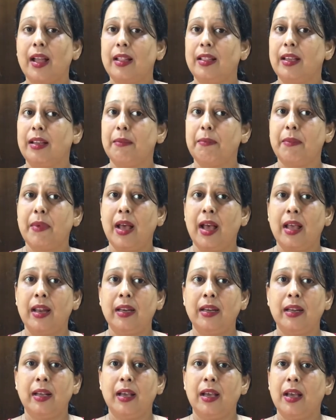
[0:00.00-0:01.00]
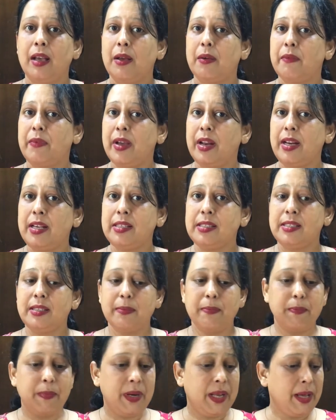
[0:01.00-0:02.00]
That man very
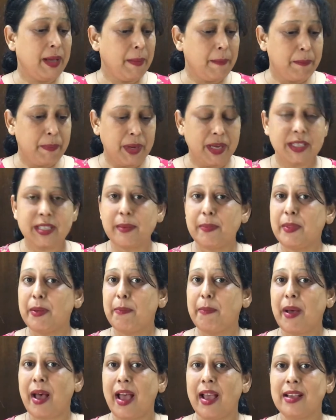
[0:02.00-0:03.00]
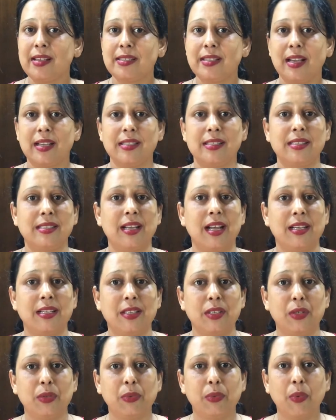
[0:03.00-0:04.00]
simply picked up the bags and
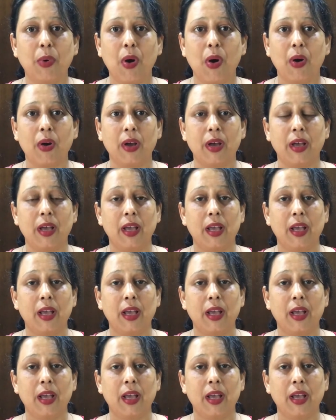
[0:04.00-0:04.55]
started to walk.